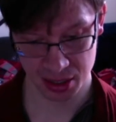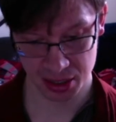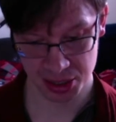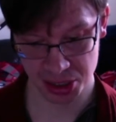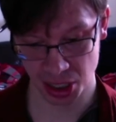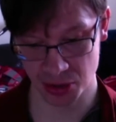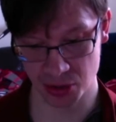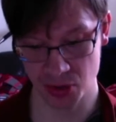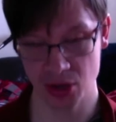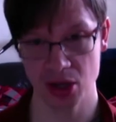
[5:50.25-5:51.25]
so
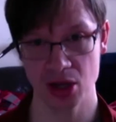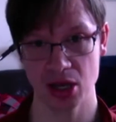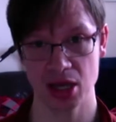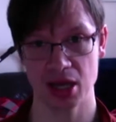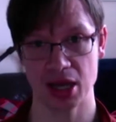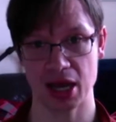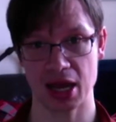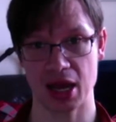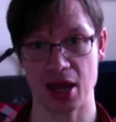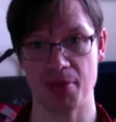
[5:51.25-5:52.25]

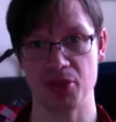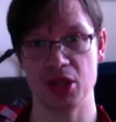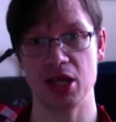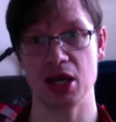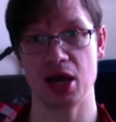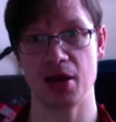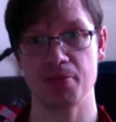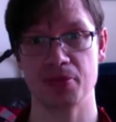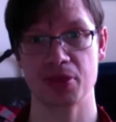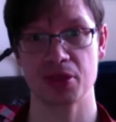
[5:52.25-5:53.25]
the
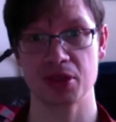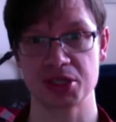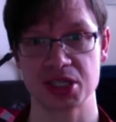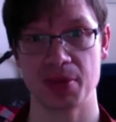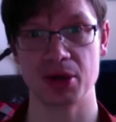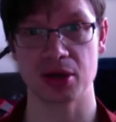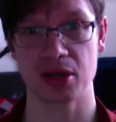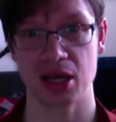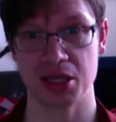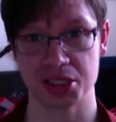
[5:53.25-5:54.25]
stomach
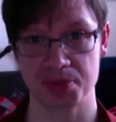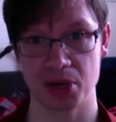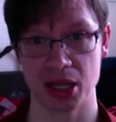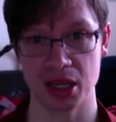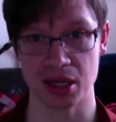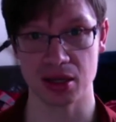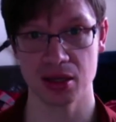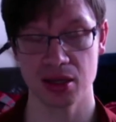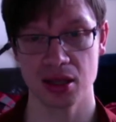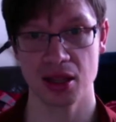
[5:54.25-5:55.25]
and the spleen,
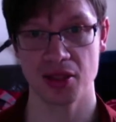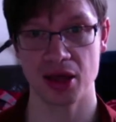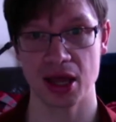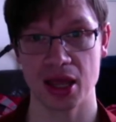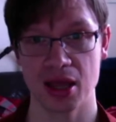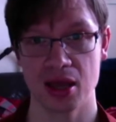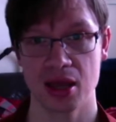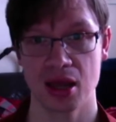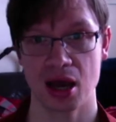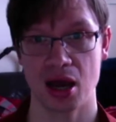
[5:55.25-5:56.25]
they
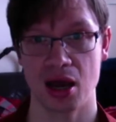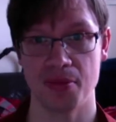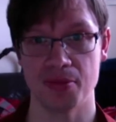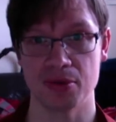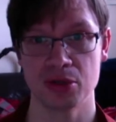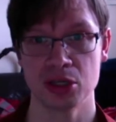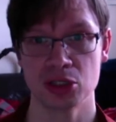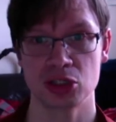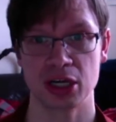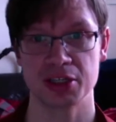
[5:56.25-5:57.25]

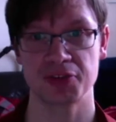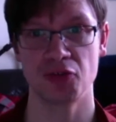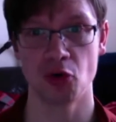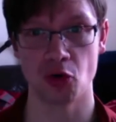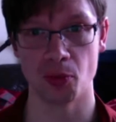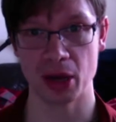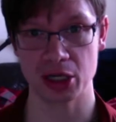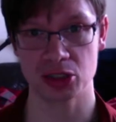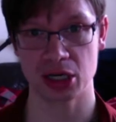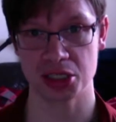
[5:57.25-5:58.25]
transform and
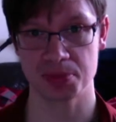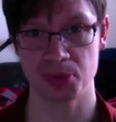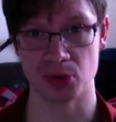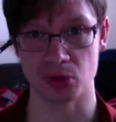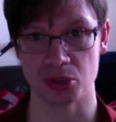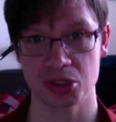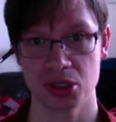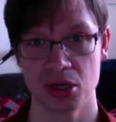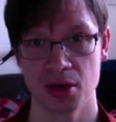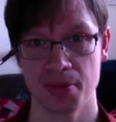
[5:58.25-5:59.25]
transport
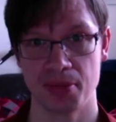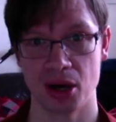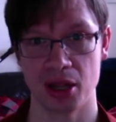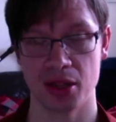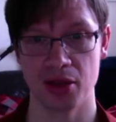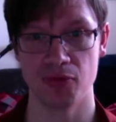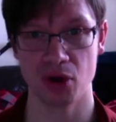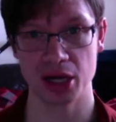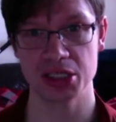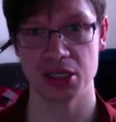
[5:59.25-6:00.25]
by the
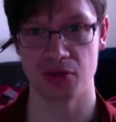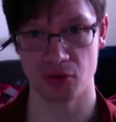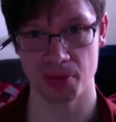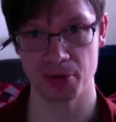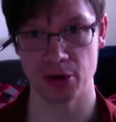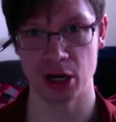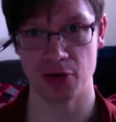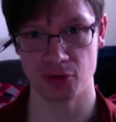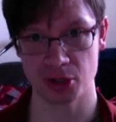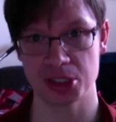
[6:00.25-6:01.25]
writing
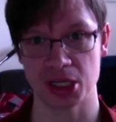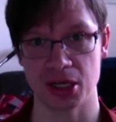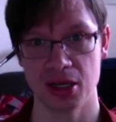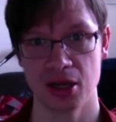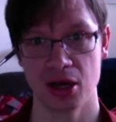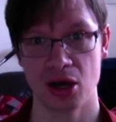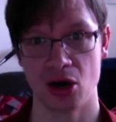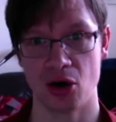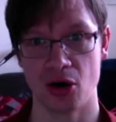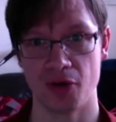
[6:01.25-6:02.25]
and rotting
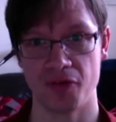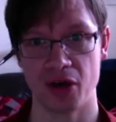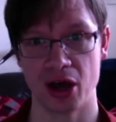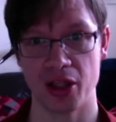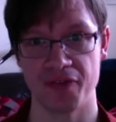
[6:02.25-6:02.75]
of the